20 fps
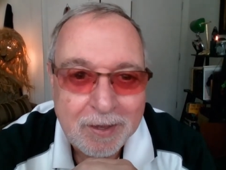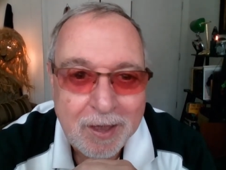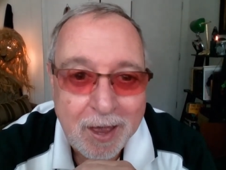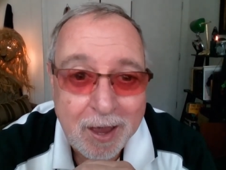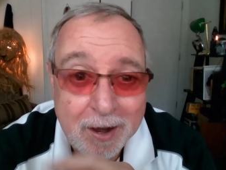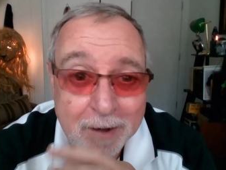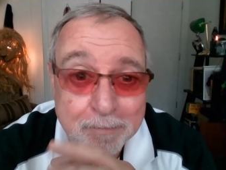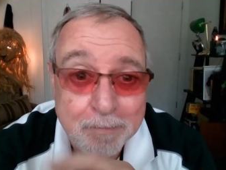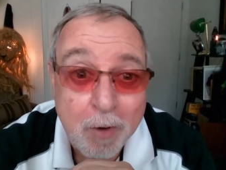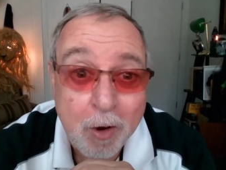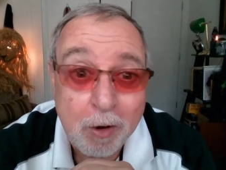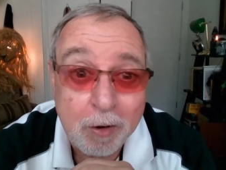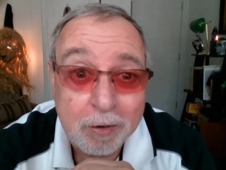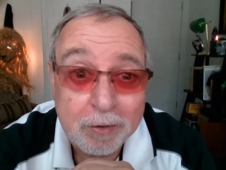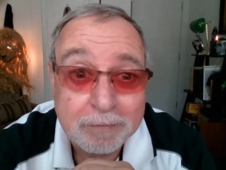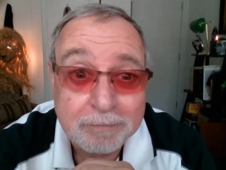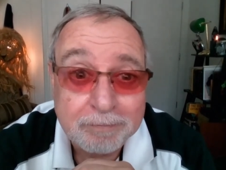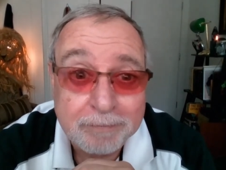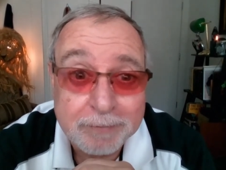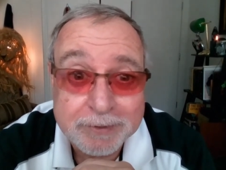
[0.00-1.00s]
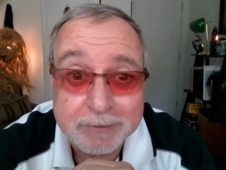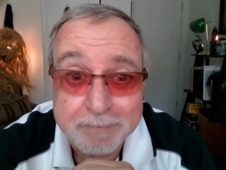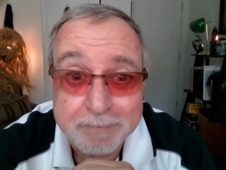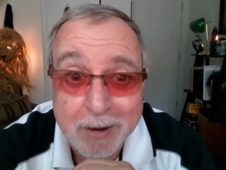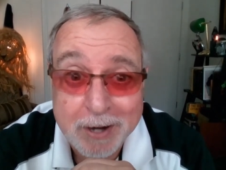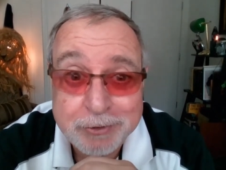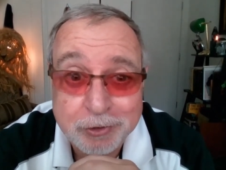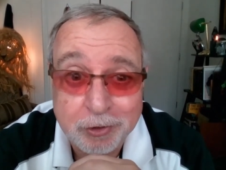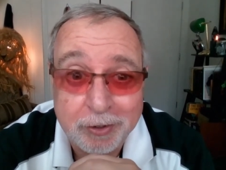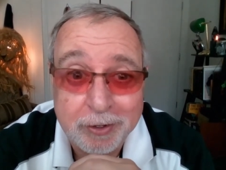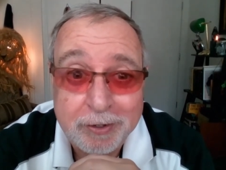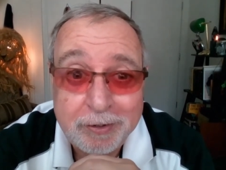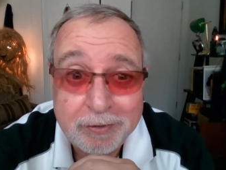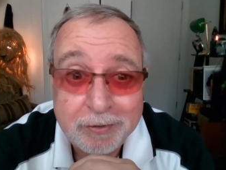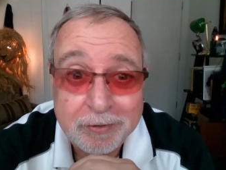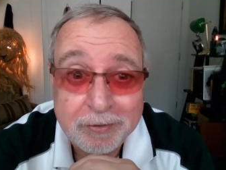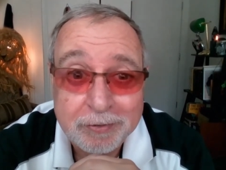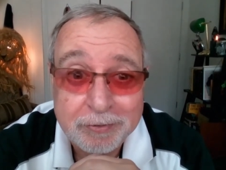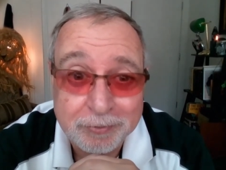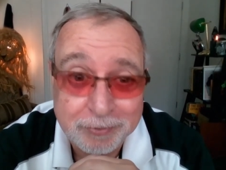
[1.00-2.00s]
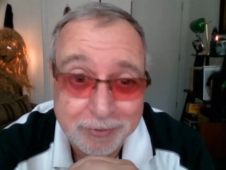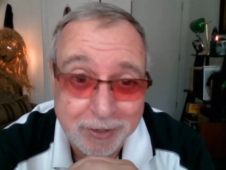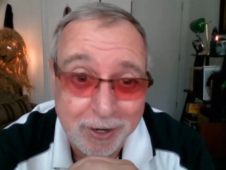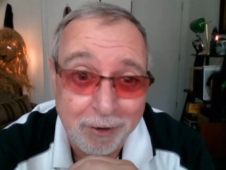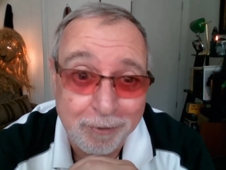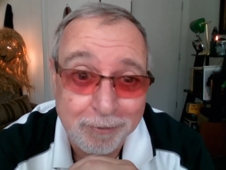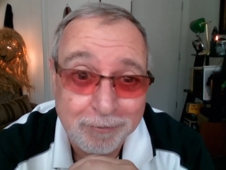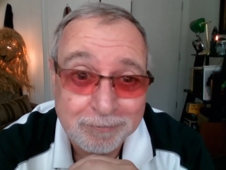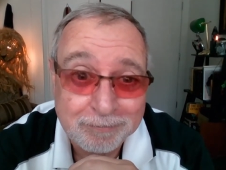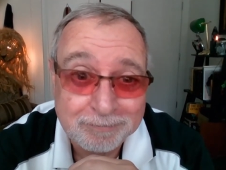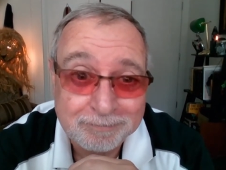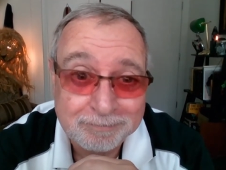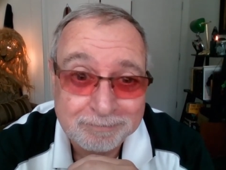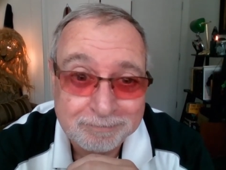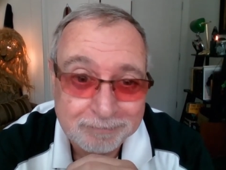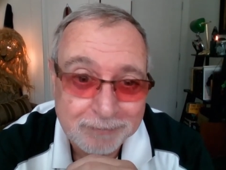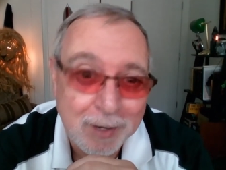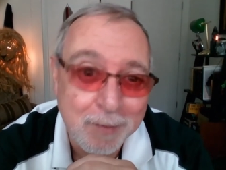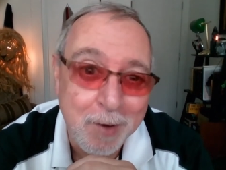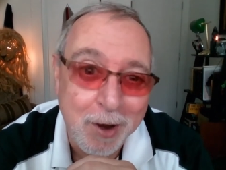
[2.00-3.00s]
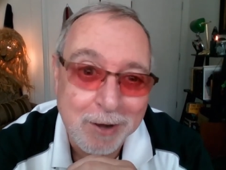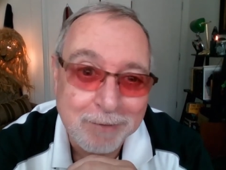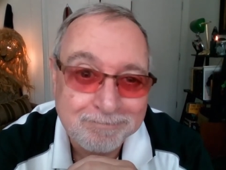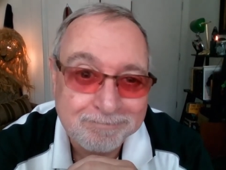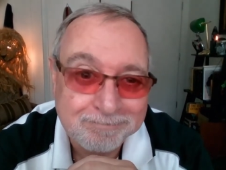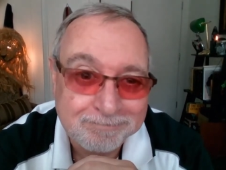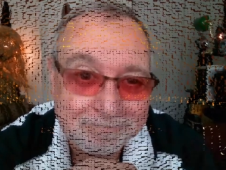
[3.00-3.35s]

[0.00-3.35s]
Hi, I'm Mark, and this is my journey through tarot. Come on.